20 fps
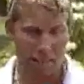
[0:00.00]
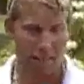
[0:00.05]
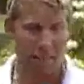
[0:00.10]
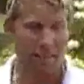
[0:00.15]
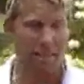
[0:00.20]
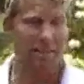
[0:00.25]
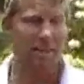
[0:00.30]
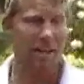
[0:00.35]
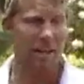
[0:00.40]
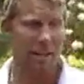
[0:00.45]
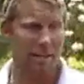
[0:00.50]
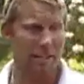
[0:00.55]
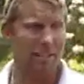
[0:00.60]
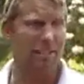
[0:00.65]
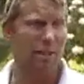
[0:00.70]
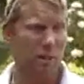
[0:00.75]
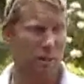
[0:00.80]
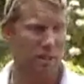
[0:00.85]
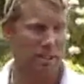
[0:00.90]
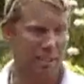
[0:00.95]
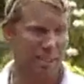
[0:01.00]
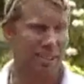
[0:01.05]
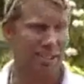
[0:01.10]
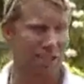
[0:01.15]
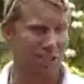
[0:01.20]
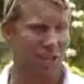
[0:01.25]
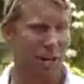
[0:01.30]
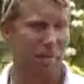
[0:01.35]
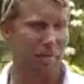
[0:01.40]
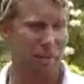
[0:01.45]
Yeah, this year it's the
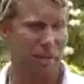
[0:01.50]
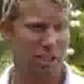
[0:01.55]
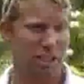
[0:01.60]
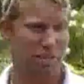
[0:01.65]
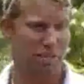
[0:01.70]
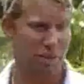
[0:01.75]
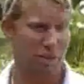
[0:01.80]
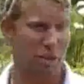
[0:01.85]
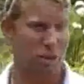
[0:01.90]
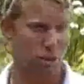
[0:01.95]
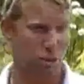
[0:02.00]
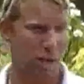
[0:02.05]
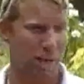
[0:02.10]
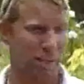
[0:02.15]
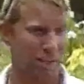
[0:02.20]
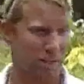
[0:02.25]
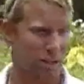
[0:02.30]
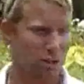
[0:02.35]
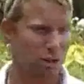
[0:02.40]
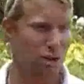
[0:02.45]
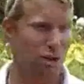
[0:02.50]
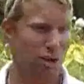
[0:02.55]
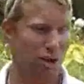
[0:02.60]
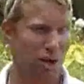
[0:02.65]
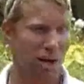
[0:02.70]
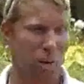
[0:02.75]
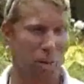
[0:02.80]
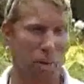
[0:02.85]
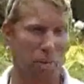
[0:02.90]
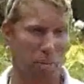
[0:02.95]
OECS Championships as well. So
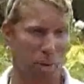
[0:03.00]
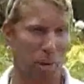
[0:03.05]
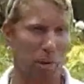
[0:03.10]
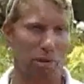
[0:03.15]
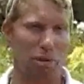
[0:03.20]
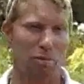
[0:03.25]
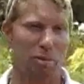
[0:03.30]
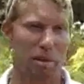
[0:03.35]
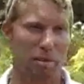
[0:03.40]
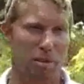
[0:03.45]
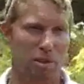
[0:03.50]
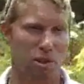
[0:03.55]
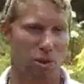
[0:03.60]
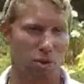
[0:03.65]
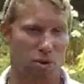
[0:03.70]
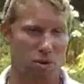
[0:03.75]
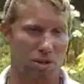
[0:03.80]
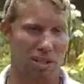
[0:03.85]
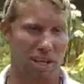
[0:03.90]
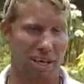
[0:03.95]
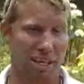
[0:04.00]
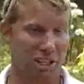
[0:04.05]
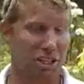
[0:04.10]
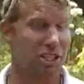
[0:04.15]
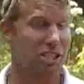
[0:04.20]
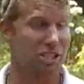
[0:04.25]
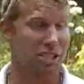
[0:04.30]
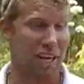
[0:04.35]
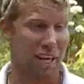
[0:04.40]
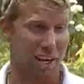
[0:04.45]
we're proud to be able to host that.
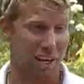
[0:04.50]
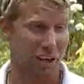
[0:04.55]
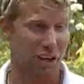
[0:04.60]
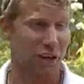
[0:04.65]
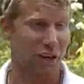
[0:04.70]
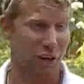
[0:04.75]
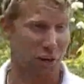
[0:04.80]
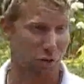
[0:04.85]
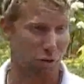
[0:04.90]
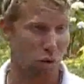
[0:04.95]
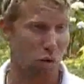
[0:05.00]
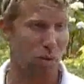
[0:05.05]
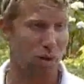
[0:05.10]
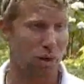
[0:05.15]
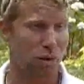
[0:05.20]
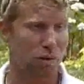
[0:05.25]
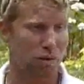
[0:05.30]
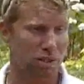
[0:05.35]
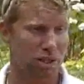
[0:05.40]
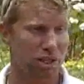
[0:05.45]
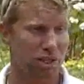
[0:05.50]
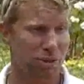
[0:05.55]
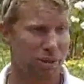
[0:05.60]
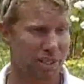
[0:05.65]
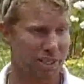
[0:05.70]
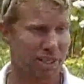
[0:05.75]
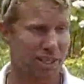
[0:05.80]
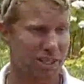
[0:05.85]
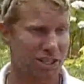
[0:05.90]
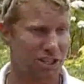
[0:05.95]
Actually, the second year in a row we're hosting the
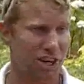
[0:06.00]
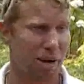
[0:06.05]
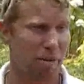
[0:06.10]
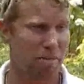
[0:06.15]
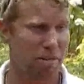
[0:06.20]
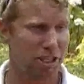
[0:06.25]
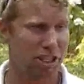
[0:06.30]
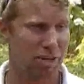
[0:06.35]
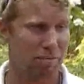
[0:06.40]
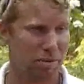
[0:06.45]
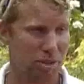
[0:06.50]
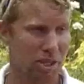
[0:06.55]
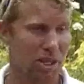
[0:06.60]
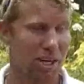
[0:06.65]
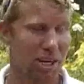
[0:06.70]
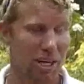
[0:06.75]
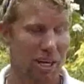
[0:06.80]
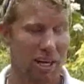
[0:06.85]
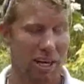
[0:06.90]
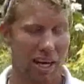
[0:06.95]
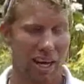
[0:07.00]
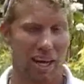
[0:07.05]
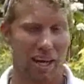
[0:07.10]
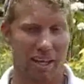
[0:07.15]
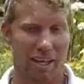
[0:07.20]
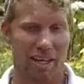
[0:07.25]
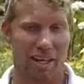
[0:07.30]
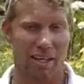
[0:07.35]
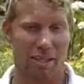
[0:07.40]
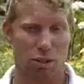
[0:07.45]
OECS Championships.
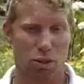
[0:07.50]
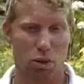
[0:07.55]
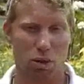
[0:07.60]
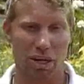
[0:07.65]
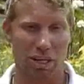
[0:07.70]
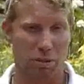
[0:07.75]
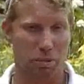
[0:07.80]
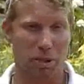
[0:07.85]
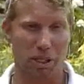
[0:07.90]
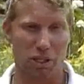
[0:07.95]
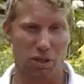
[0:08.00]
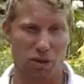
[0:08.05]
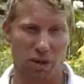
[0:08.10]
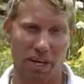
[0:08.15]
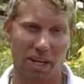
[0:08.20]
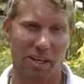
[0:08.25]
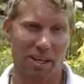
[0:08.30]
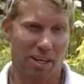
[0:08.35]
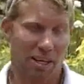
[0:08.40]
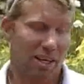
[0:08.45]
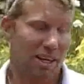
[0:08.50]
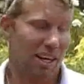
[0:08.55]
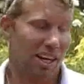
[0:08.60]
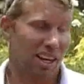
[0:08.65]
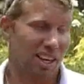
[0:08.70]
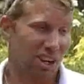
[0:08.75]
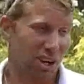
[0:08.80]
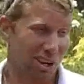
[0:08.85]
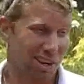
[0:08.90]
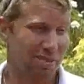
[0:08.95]
And so that's been great.
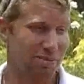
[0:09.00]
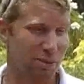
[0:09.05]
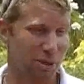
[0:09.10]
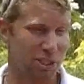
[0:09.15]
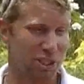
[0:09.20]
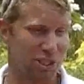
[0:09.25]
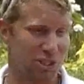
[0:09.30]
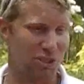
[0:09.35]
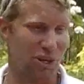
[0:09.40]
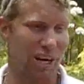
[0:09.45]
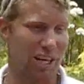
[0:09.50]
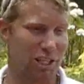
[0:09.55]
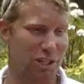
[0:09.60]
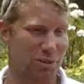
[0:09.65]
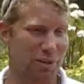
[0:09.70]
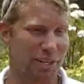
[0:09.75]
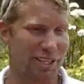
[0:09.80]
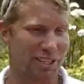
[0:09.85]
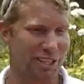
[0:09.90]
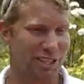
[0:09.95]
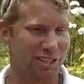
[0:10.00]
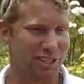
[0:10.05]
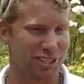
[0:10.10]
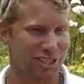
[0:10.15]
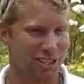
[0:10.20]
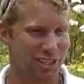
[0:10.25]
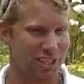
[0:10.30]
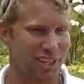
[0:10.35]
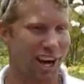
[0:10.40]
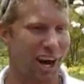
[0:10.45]
And looking forward to graduating
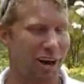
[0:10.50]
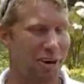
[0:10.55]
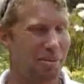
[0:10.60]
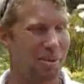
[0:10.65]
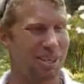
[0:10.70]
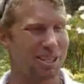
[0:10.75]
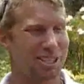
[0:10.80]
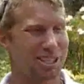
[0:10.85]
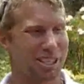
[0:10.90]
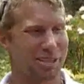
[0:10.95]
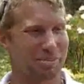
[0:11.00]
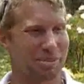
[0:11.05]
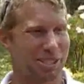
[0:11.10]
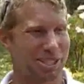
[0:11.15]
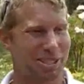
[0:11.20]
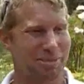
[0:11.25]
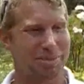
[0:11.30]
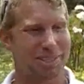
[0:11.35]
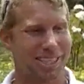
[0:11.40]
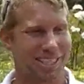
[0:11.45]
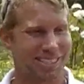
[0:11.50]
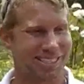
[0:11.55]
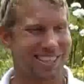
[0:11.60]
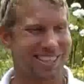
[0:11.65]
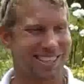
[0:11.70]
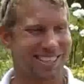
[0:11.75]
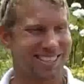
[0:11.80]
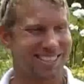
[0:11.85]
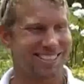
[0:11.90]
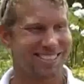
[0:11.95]
to Caribbean Championships next
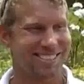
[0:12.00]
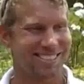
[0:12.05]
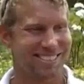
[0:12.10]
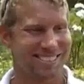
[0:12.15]
year.